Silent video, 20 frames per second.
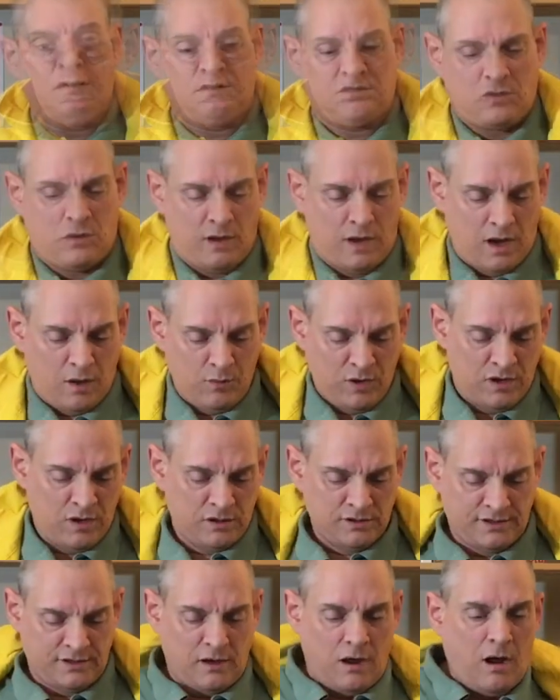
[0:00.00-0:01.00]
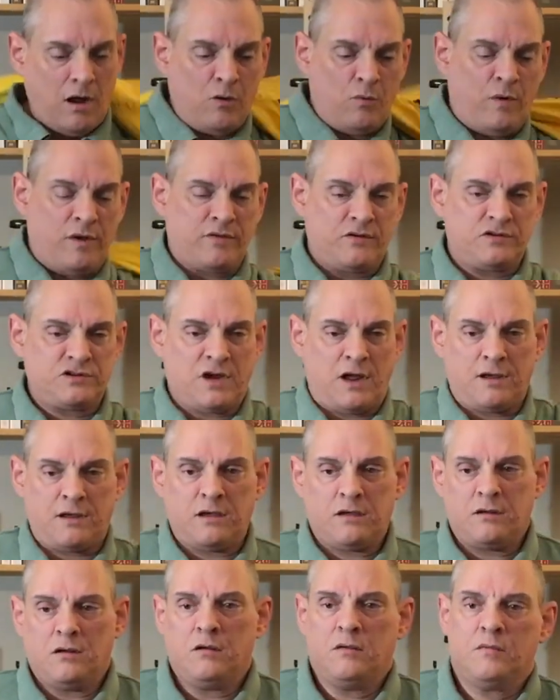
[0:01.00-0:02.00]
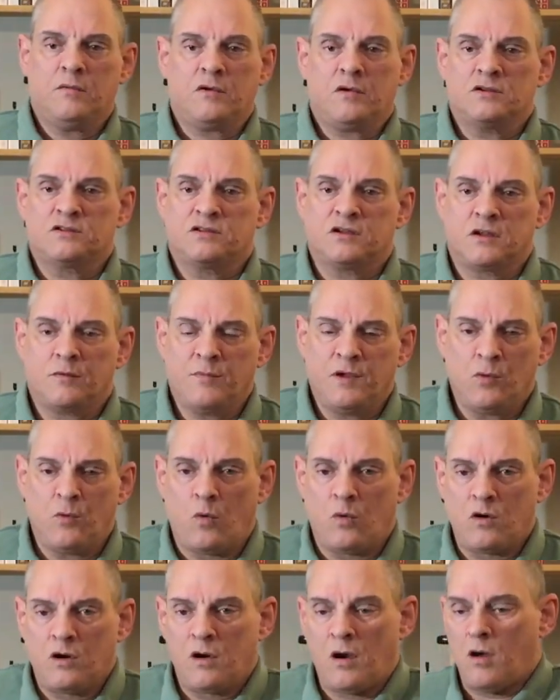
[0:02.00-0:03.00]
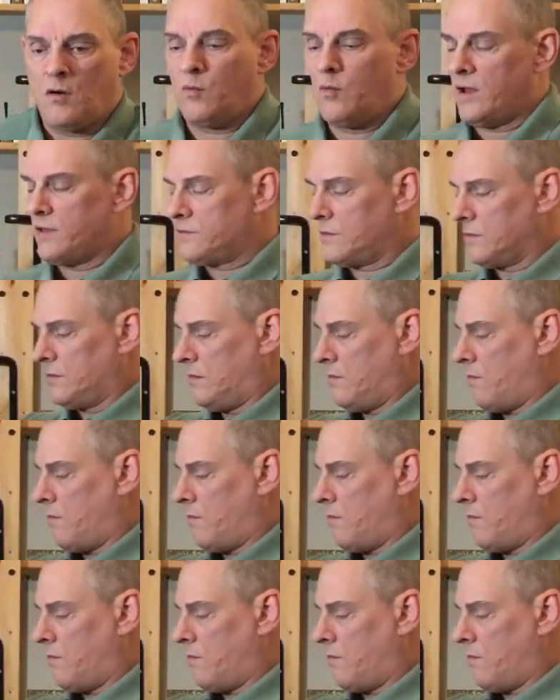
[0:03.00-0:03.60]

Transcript: So I would call it an all-weather jacket because it can be worn in all weather.